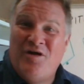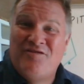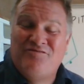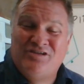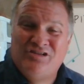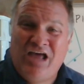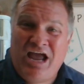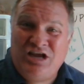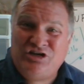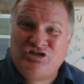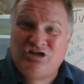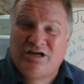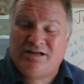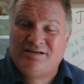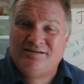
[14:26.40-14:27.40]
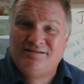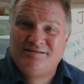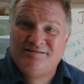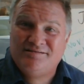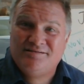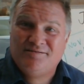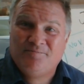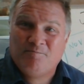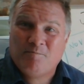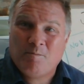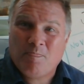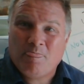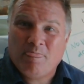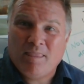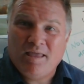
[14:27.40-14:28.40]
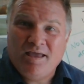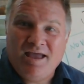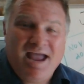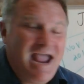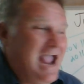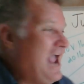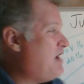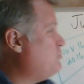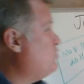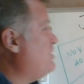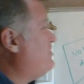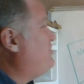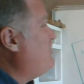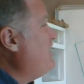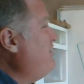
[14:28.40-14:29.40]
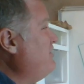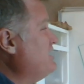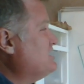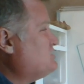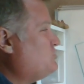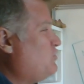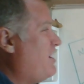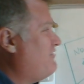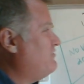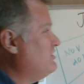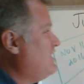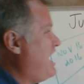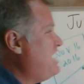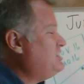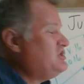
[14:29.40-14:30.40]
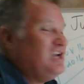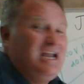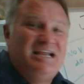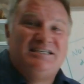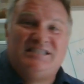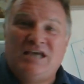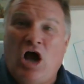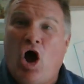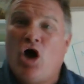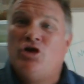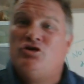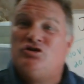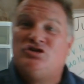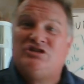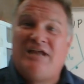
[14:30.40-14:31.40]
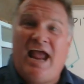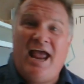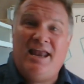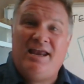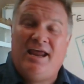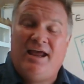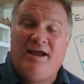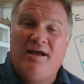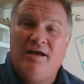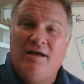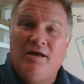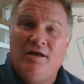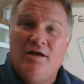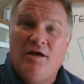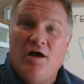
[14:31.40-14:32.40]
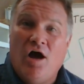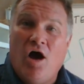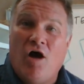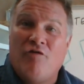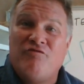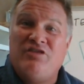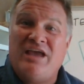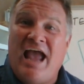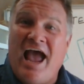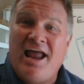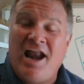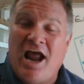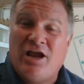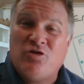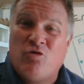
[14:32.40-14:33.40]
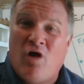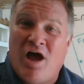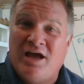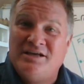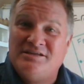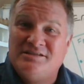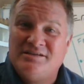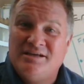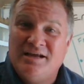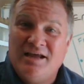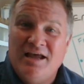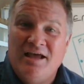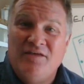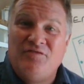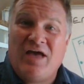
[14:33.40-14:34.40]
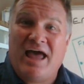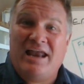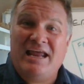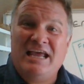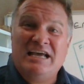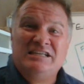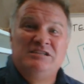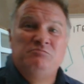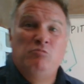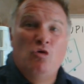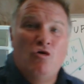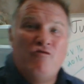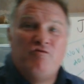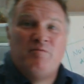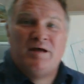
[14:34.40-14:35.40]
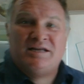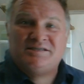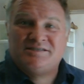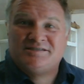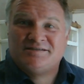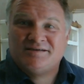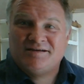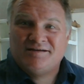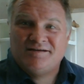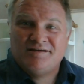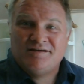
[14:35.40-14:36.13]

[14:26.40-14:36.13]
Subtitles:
revelation, and within this revelation is the understanding of the Antichrist, that his movements